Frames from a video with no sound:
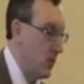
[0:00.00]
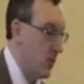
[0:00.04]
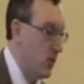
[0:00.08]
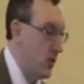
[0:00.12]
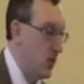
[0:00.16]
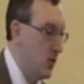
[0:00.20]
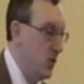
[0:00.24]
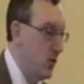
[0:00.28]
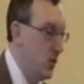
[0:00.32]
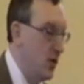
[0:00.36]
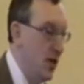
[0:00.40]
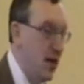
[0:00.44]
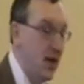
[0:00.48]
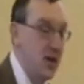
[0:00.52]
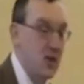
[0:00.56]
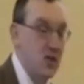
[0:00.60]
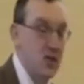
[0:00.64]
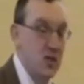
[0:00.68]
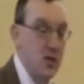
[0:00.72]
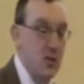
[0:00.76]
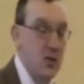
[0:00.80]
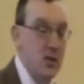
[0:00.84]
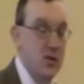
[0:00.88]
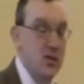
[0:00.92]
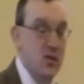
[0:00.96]
the New
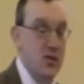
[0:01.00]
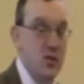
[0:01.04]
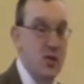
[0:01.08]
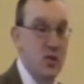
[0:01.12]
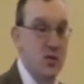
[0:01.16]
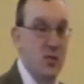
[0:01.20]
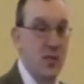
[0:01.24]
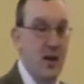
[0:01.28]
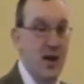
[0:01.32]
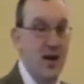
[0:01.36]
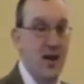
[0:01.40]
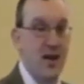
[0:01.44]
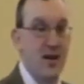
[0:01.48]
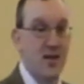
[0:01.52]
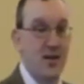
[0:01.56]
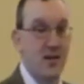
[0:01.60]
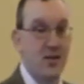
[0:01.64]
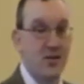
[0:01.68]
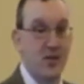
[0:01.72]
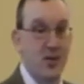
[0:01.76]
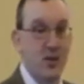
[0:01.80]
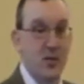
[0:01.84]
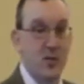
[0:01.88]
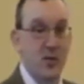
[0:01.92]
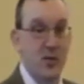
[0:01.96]
Testament's
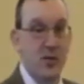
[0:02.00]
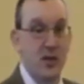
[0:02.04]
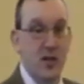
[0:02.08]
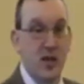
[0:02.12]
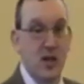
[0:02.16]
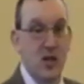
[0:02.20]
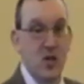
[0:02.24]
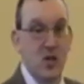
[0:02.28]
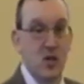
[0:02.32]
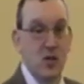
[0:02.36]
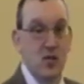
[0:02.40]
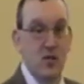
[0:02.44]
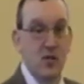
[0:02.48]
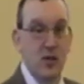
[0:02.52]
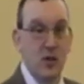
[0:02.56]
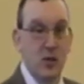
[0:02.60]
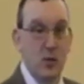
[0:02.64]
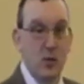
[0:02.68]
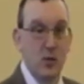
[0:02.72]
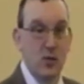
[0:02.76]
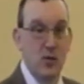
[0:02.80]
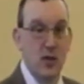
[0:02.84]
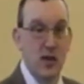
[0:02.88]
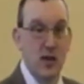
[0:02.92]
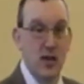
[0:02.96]
inspired interpretation of the
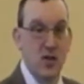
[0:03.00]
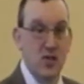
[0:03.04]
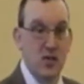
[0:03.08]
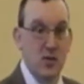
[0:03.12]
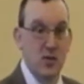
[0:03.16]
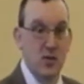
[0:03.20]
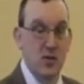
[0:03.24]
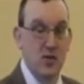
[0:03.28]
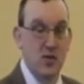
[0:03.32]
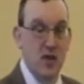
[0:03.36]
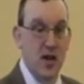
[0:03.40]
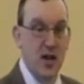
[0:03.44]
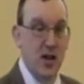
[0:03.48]
Old Testament